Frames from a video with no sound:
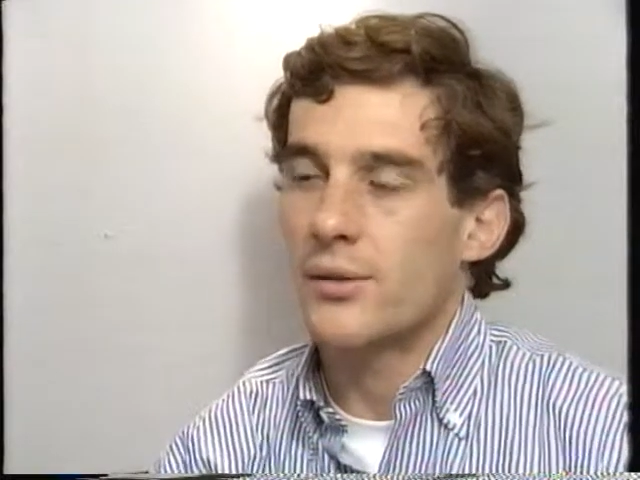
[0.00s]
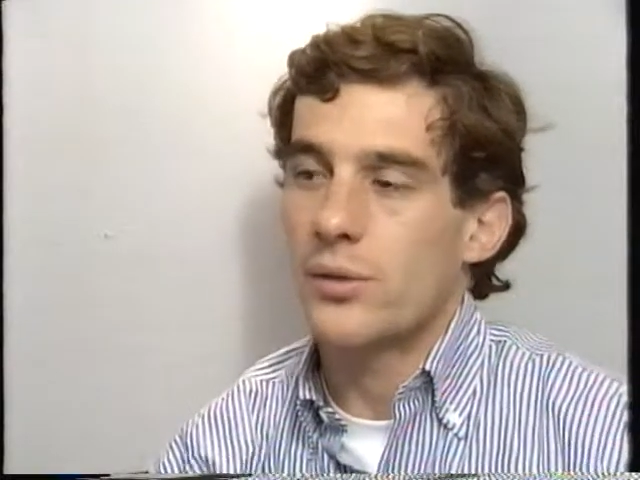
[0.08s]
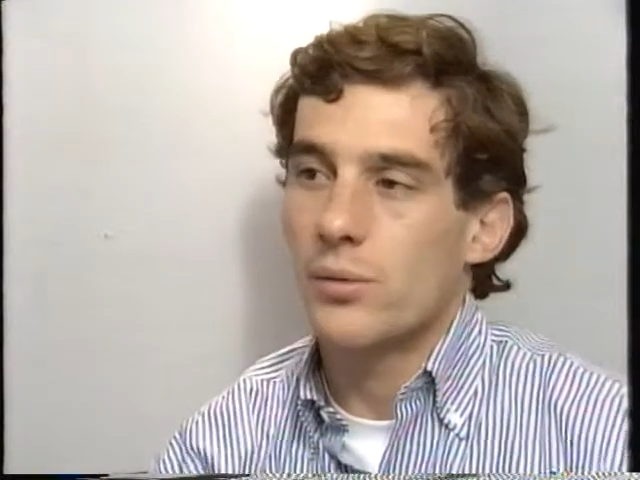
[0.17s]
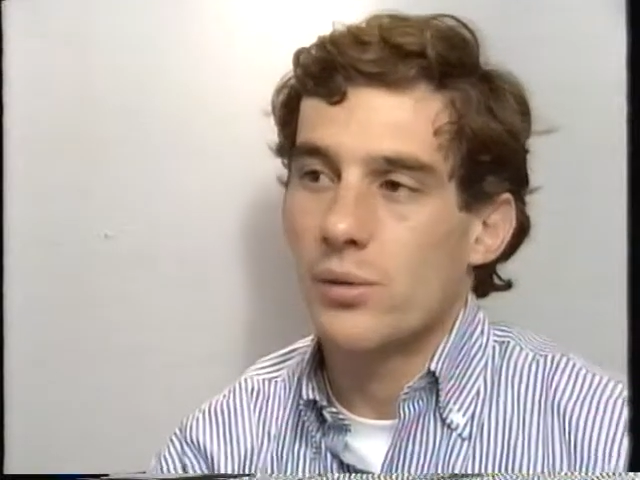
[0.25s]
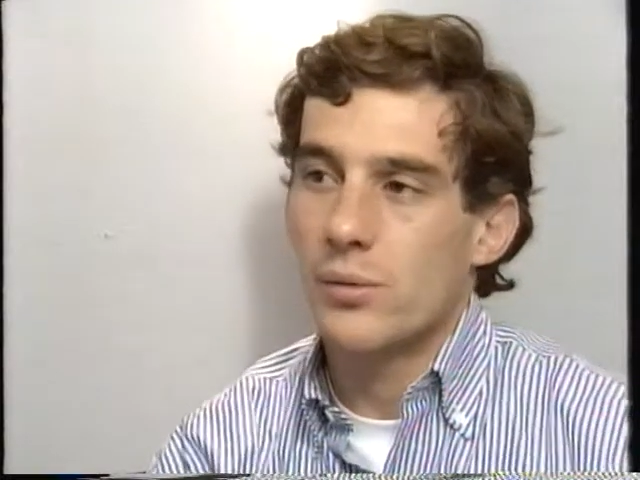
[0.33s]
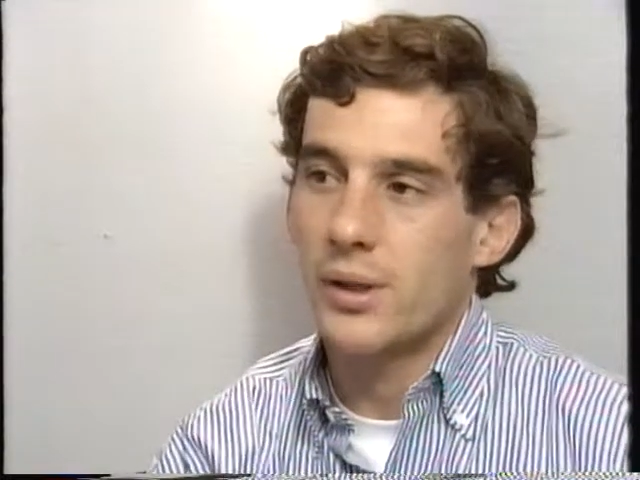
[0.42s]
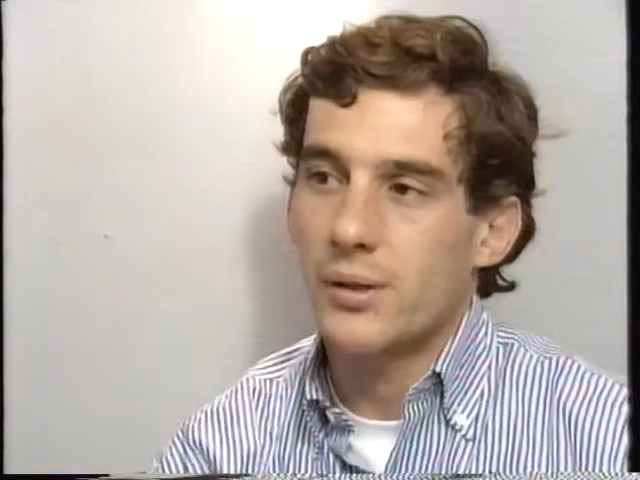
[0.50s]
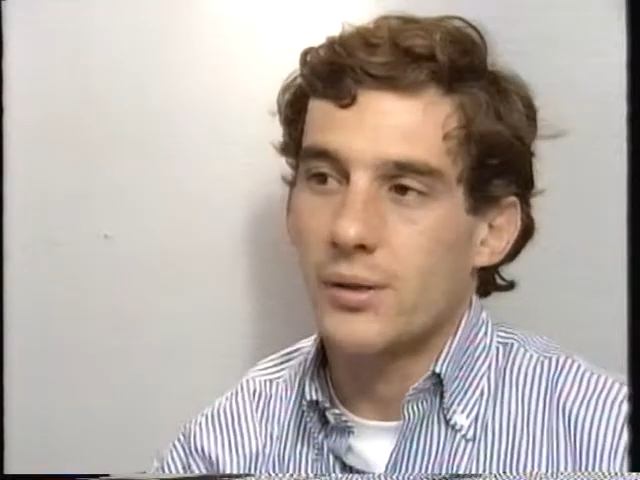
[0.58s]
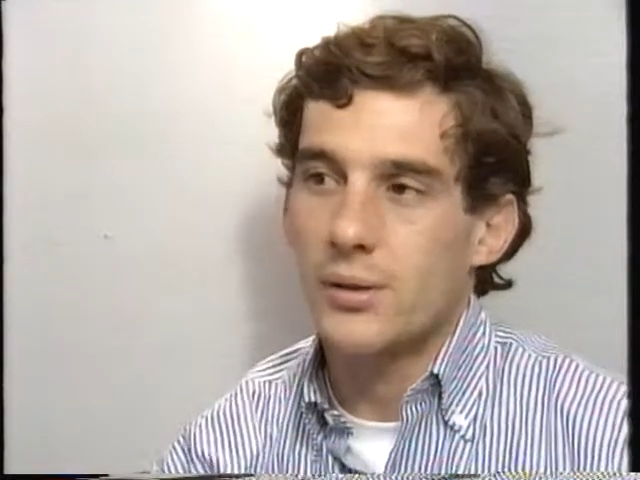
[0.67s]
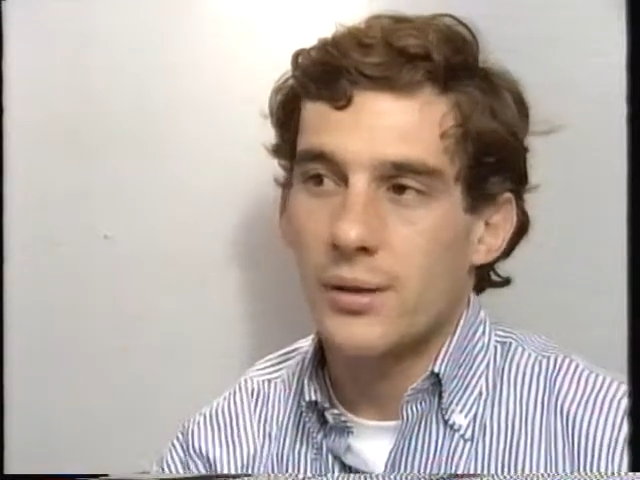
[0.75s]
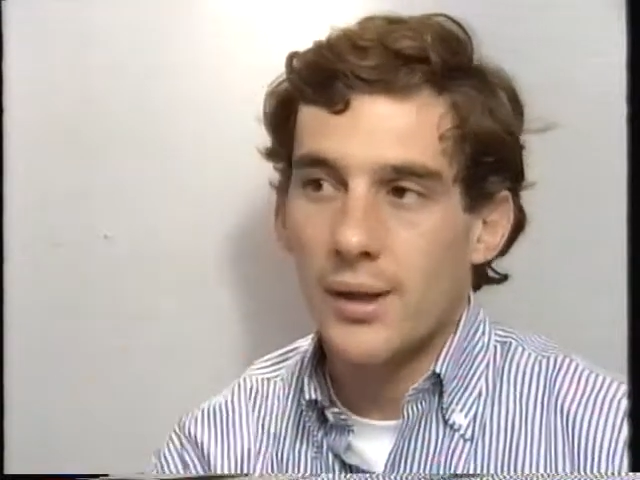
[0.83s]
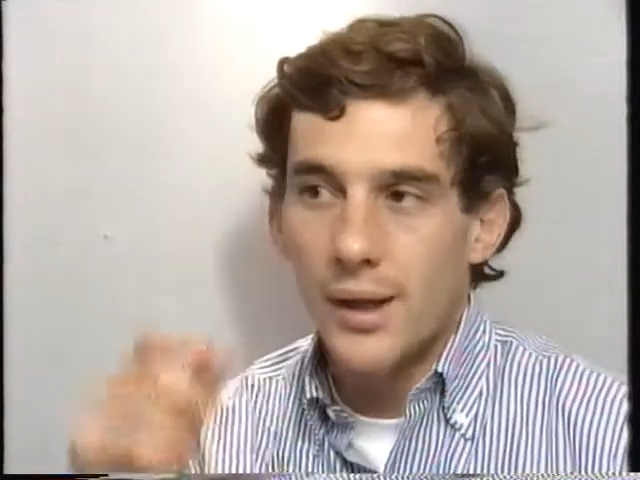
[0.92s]
so we wait
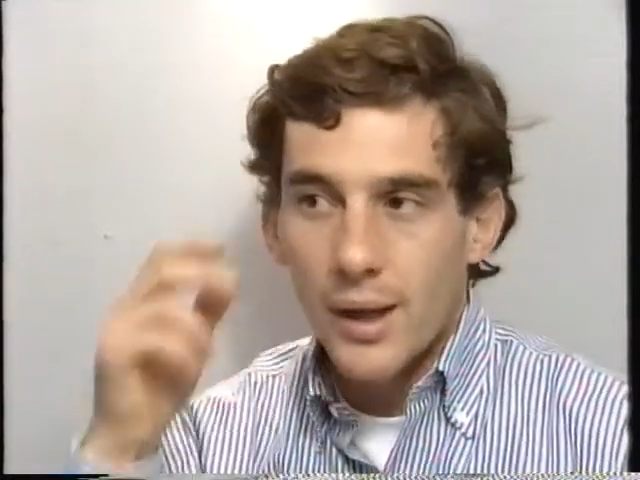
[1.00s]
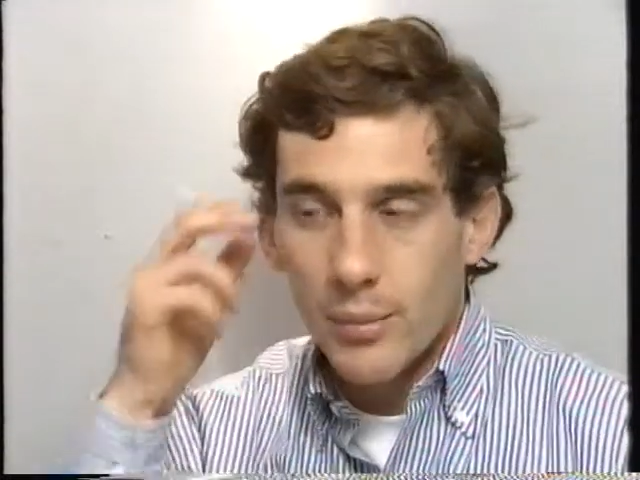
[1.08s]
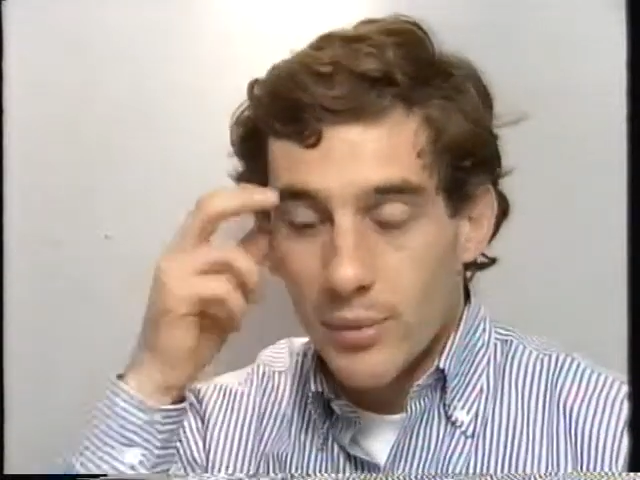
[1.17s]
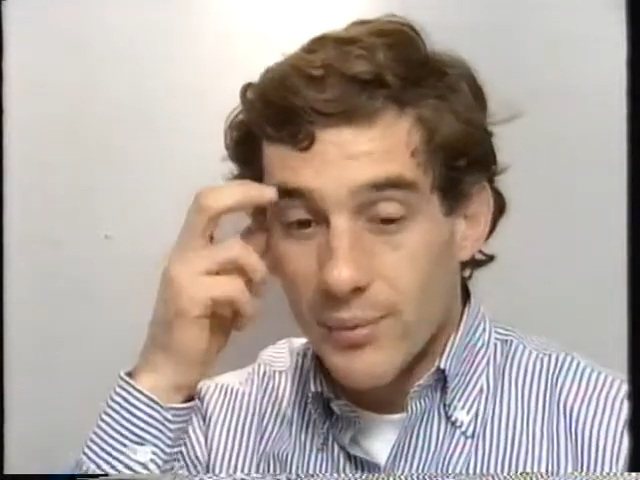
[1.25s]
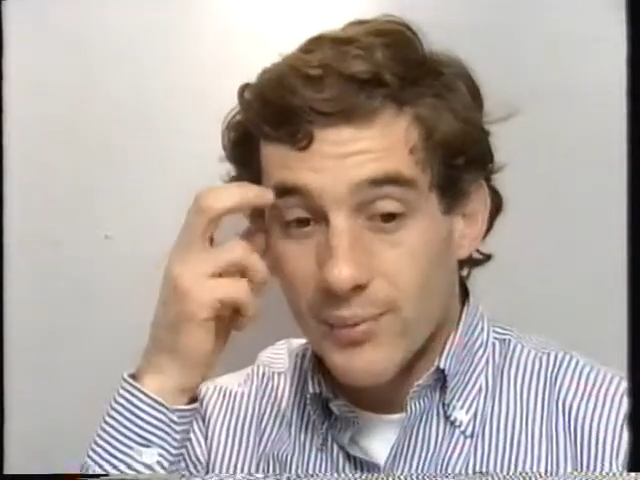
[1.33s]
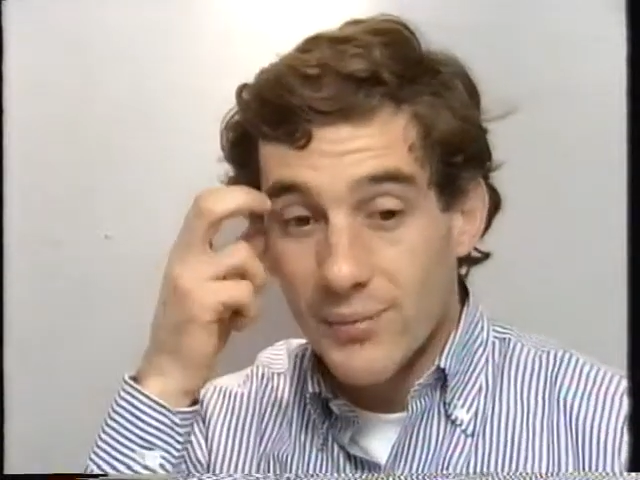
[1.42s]
another lap.